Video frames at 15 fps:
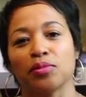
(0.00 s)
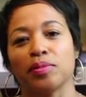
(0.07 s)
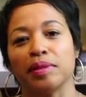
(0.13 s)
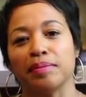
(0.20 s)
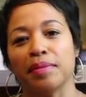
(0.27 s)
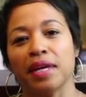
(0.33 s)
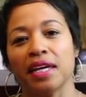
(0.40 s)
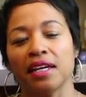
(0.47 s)
will
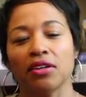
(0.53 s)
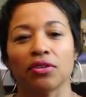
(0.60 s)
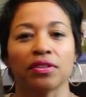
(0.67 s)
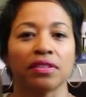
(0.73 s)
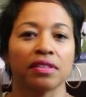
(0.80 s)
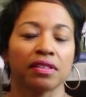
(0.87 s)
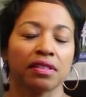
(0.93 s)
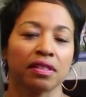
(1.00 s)
be made or
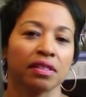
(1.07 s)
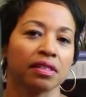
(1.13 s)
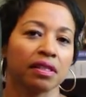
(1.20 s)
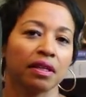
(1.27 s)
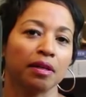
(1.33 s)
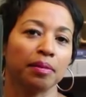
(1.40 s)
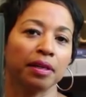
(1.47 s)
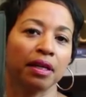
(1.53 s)
is this
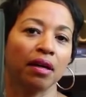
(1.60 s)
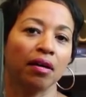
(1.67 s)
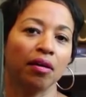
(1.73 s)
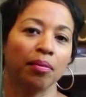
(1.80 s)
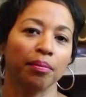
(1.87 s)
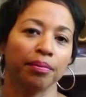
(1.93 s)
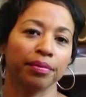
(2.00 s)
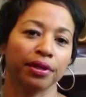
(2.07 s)
going to
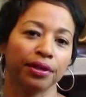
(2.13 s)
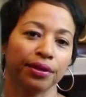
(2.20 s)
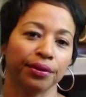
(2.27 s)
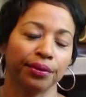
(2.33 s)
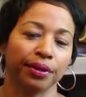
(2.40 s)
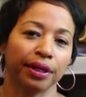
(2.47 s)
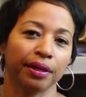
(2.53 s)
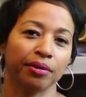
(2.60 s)
become, you
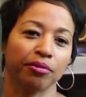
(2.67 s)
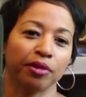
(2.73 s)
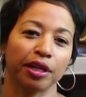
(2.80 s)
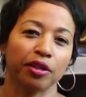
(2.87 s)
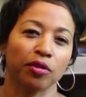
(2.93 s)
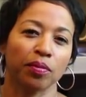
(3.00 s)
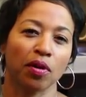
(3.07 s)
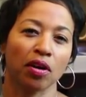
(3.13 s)
know, like a
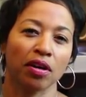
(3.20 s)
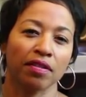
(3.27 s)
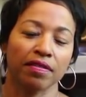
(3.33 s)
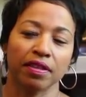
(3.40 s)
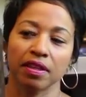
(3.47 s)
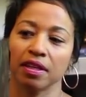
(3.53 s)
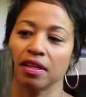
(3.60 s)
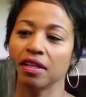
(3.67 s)
regular part of
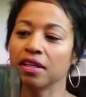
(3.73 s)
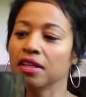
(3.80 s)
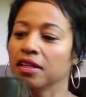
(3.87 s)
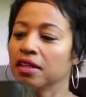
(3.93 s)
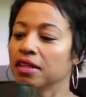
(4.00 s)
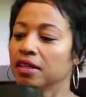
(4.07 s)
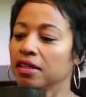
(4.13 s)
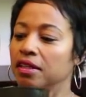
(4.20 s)
the
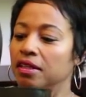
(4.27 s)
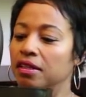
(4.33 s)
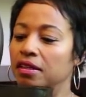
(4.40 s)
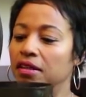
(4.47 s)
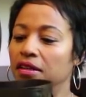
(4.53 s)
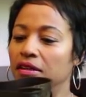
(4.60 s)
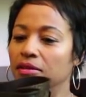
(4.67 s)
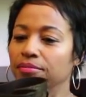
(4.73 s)

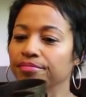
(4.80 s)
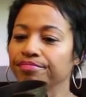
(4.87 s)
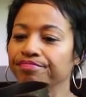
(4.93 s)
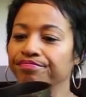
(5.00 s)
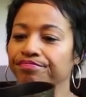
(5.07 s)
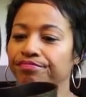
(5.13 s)
um,